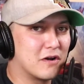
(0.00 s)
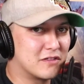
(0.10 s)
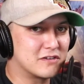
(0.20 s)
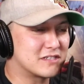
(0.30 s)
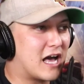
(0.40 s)
They're
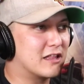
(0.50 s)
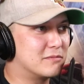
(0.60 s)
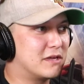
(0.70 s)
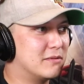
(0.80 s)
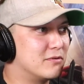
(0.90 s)
solid
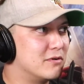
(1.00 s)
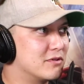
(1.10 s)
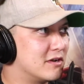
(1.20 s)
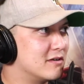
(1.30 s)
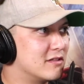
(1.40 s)
people.
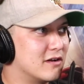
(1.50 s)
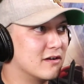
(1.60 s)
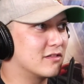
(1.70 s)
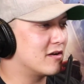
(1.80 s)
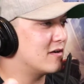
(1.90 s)

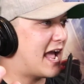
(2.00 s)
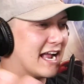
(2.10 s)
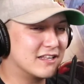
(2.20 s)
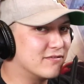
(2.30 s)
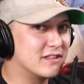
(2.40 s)
They're
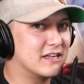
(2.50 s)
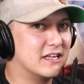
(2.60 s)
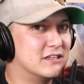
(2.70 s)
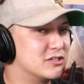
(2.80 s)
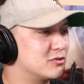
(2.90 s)
active in the
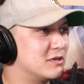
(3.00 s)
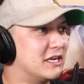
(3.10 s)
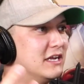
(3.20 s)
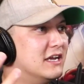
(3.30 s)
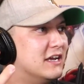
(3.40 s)
industry,
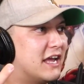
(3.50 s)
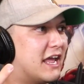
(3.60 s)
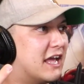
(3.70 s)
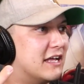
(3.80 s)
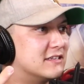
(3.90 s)

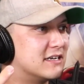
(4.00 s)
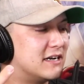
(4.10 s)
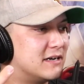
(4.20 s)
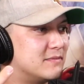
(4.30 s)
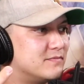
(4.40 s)
and
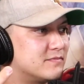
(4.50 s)
I